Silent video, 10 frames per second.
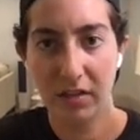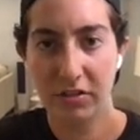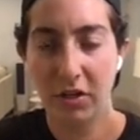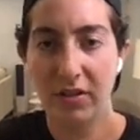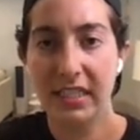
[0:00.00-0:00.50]

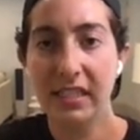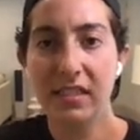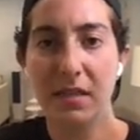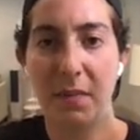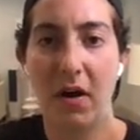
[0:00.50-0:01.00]
So this
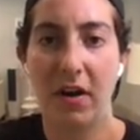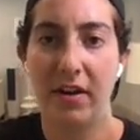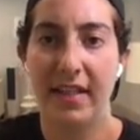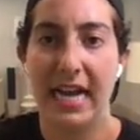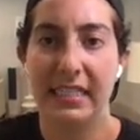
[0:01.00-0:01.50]
is the part
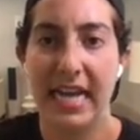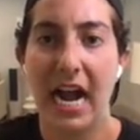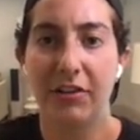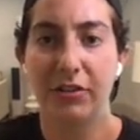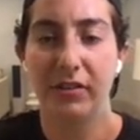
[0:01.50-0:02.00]
that is
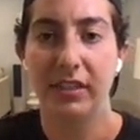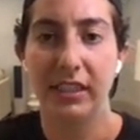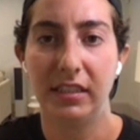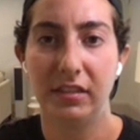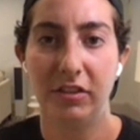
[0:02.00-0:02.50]

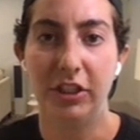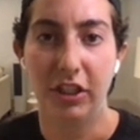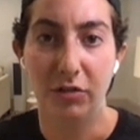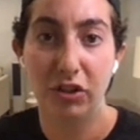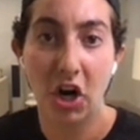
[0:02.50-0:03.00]
actually,
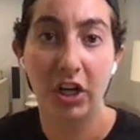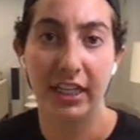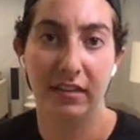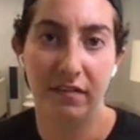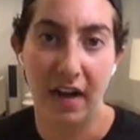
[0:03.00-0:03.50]

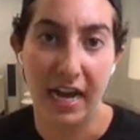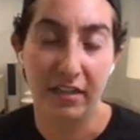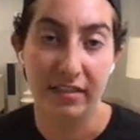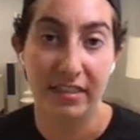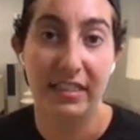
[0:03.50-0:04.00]
chunking the
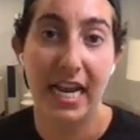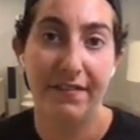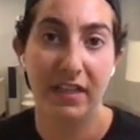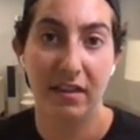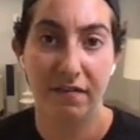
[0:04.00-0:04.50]
files and
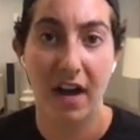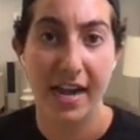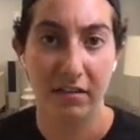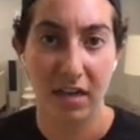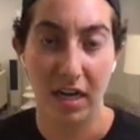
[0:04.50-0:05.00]
saving the
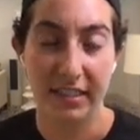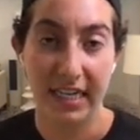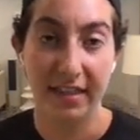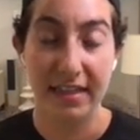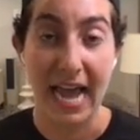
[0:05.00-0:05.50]
file
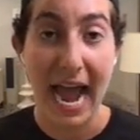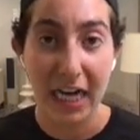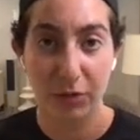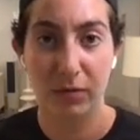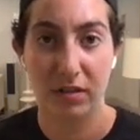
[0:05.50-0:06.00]
content, the
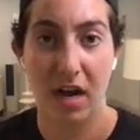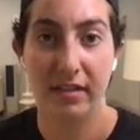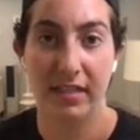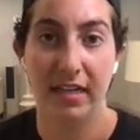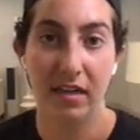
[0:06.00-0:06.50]
actual
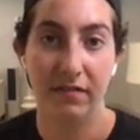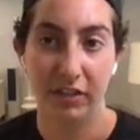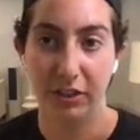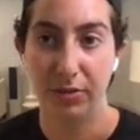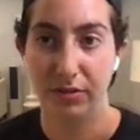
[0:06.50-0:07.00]
content of
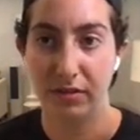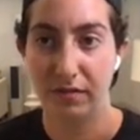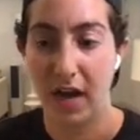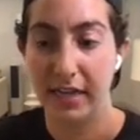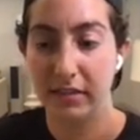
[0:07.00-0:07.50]
the user's
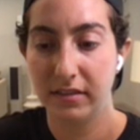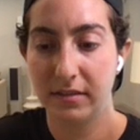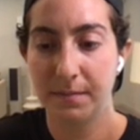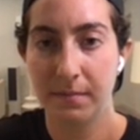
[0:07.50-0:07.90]
files.